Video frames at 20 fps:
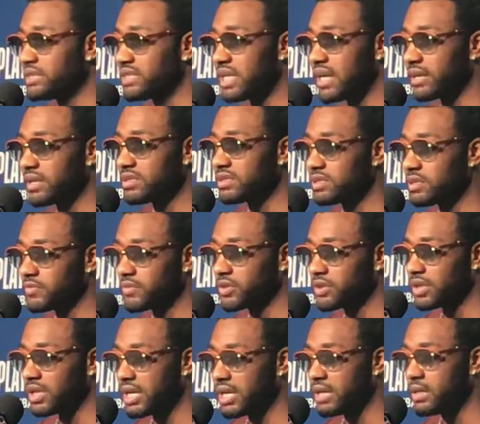a job get to the free
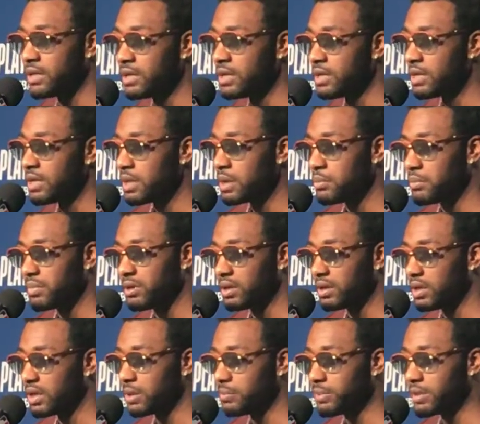throw line.
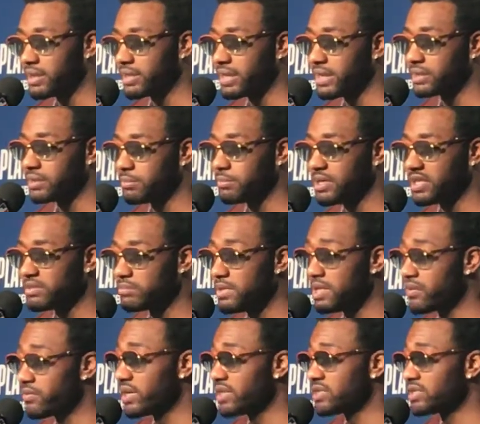But uh, he probably has the best
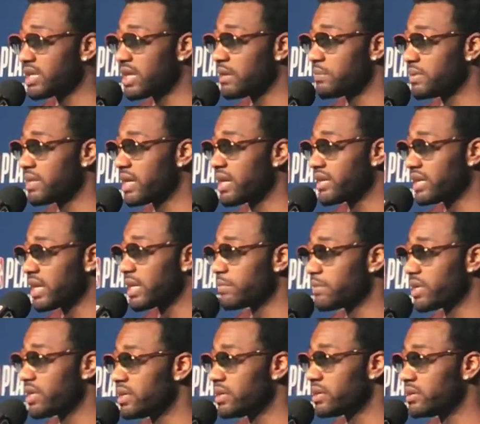mid-range game in our game
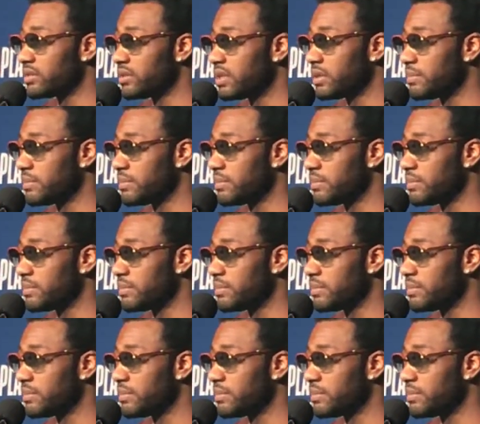right now.